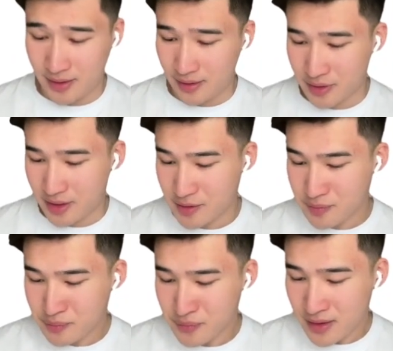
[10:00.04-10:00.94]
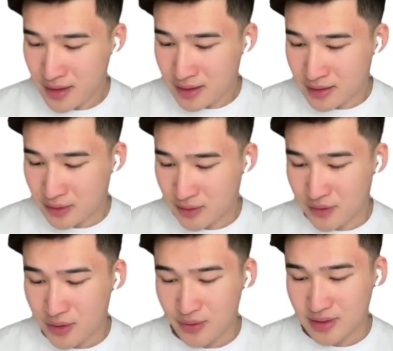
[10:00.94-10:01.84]
a bit, okay? So
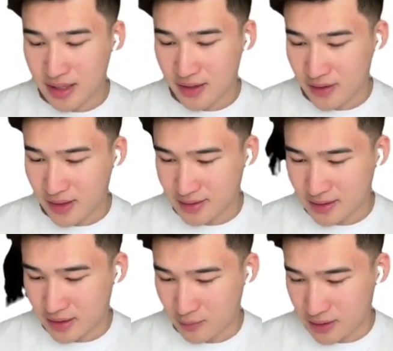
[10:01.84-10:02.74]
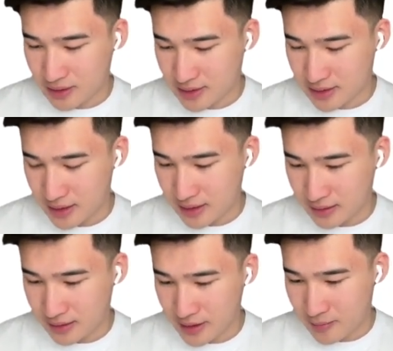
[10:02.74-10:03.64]
if u is negative x, then you can
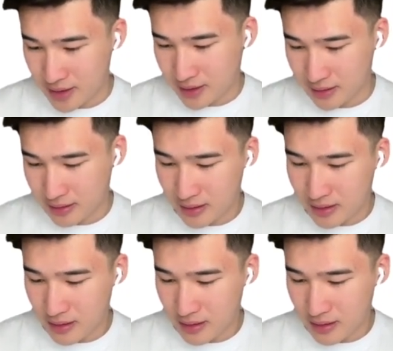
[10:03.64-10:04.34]
say limit